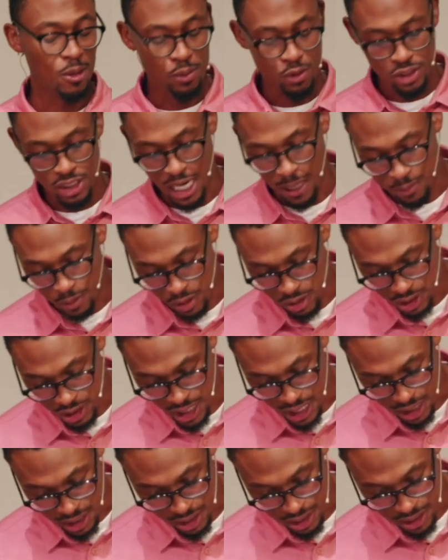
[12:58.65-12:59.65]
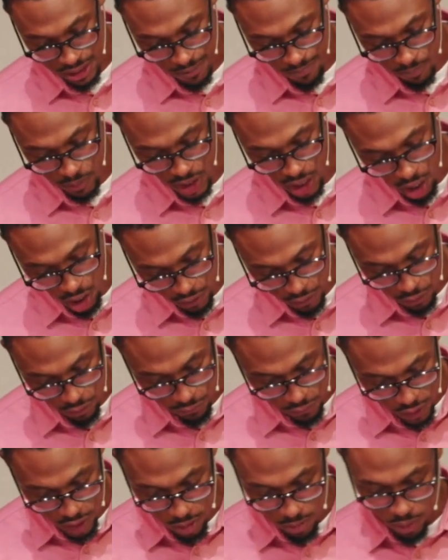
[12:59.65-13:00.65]
Hebrews chapter 6, the
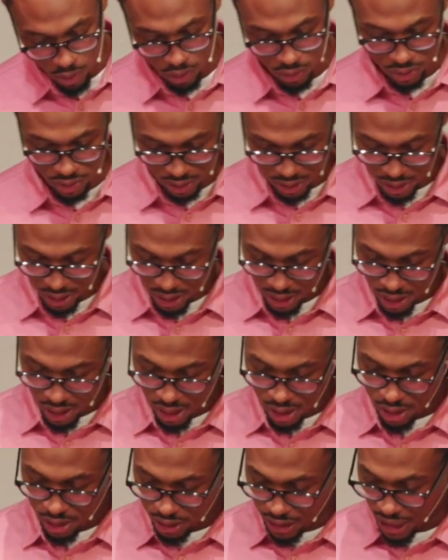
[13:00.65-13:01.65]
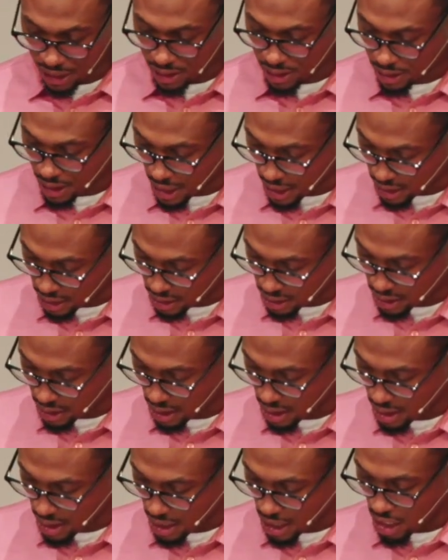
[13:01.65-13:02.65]
author of Hebrews states
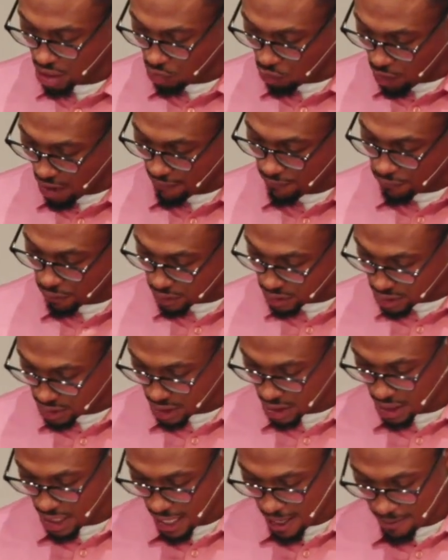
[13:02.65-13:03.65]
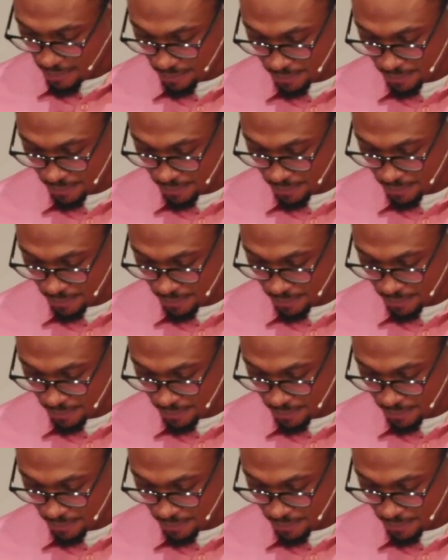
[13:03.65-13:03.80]
this in reference to